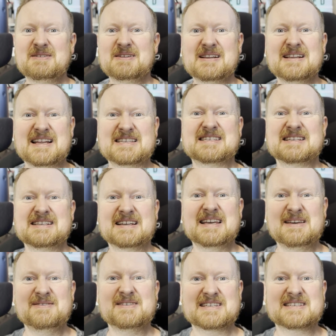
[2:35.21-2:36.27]
let's
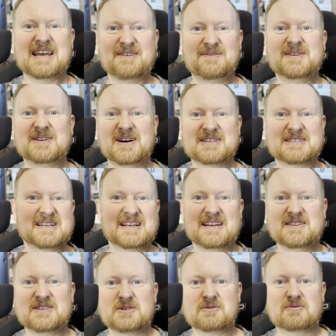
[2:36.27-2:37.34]
keep this safe and nice and
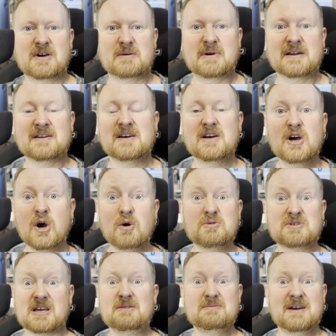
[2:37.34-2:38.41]
click the subscribe button.
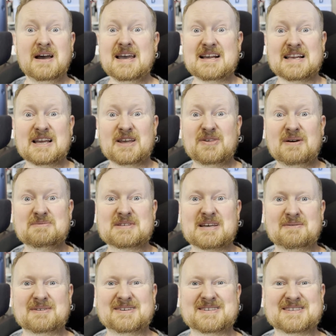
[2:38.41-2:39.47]
Also, hey, click a thumbs
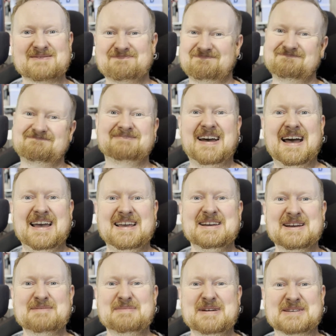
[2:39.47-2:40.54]
up because,
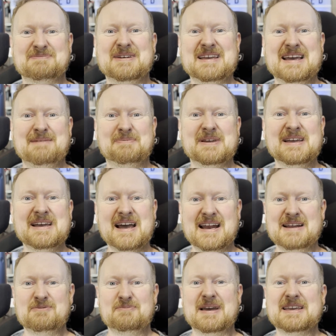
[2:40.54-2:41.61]
hey, it makes me happy
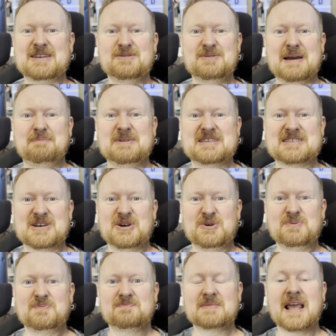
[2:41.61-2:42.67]
and it'll make you happy
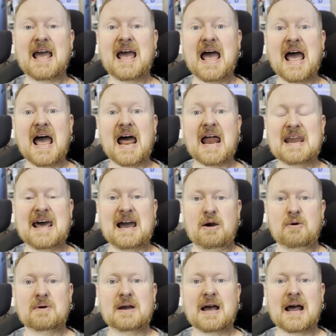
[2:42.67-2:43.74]
too.
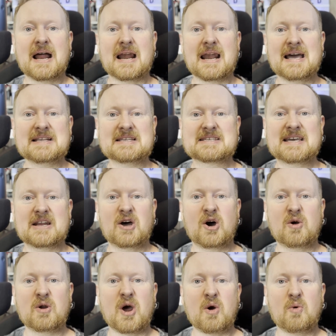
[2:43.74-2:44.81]
Now, let's get
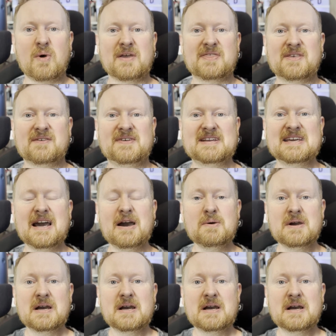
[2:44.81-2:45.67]
on with the video